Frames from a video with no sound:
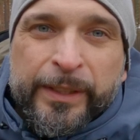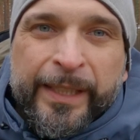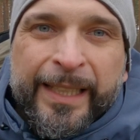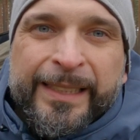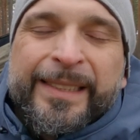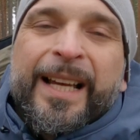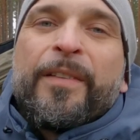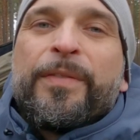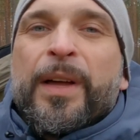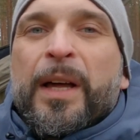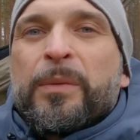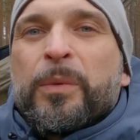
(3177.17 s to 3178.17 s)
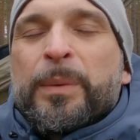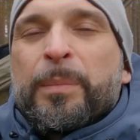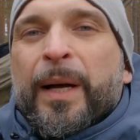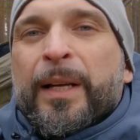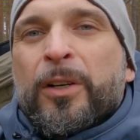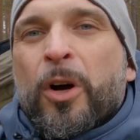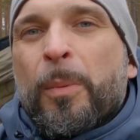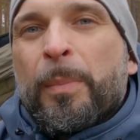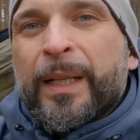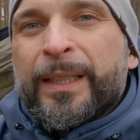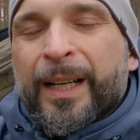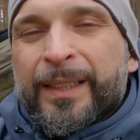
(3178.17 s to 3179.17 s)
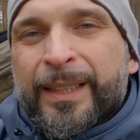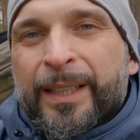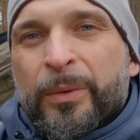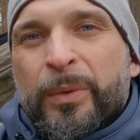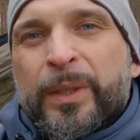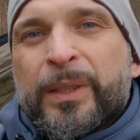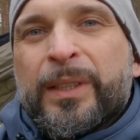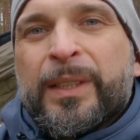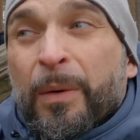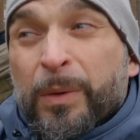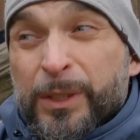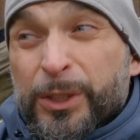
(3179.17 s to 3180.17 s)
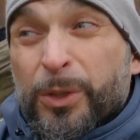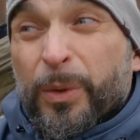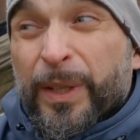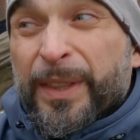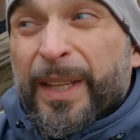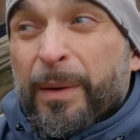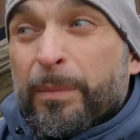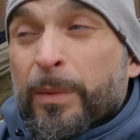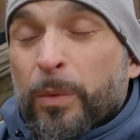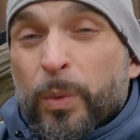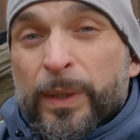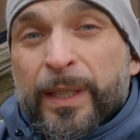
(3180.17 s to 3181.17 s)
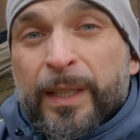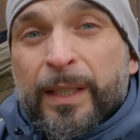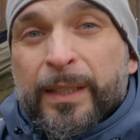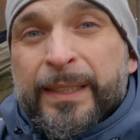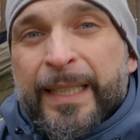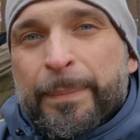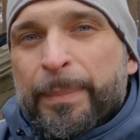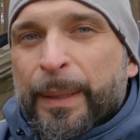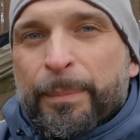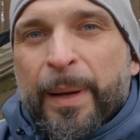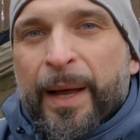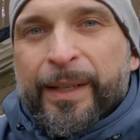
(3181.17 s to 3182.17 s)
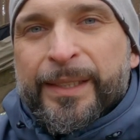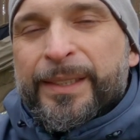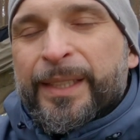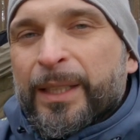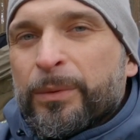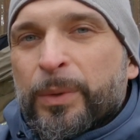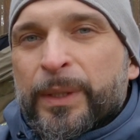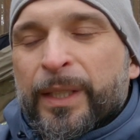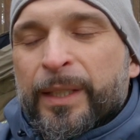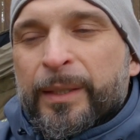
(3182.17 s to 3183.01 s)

tests I've done with my homemade underquilt, I was doing them with sleeping bags, not with